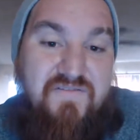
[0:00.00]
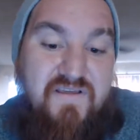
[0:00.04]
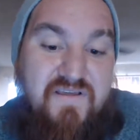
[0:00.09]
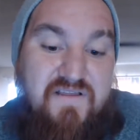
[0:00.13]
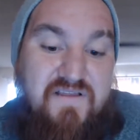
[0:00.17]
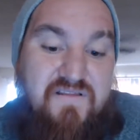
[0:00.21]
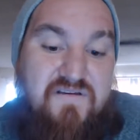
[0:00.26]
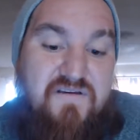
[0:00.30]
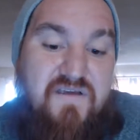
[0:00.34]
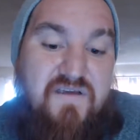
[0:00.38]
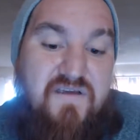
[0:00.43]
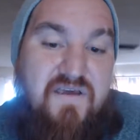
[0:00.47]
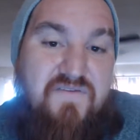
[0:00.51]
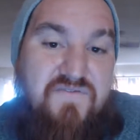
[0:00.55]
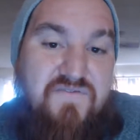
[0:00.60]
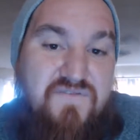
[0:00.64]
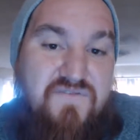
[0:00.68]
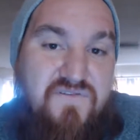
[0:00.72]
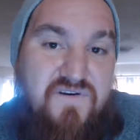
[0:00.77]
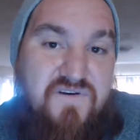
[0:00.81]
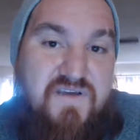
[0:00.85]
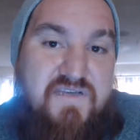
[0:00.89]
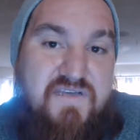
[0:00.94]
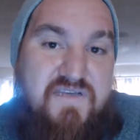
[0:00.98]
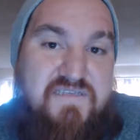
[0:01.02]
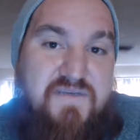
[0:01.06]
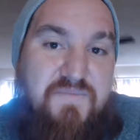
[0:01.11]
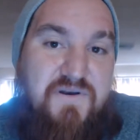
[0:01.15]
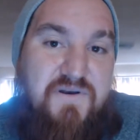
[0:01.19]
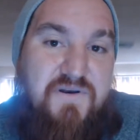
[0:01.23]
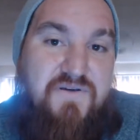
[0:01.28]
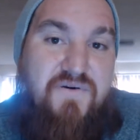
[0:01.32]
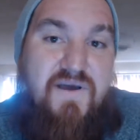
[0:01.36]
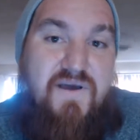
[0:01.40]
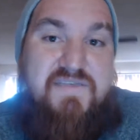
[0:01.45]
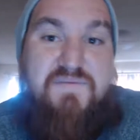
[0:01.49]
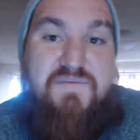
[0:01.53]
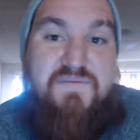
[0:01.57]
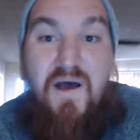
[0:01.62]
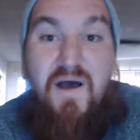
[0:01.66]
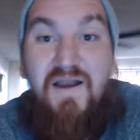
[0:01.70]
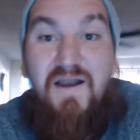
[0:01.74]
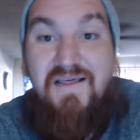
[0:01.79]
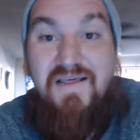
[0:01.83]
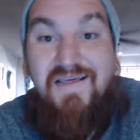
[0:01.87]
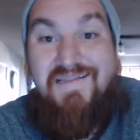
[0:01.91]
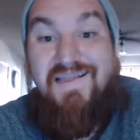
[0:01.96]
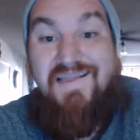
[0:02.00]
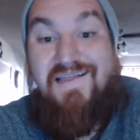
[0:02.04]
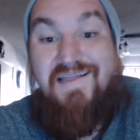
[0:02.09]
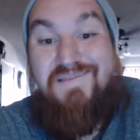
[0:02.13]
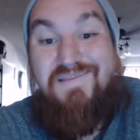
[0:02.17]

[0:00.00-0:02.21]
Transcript: Like, look, if you look at somebody who has a body like that,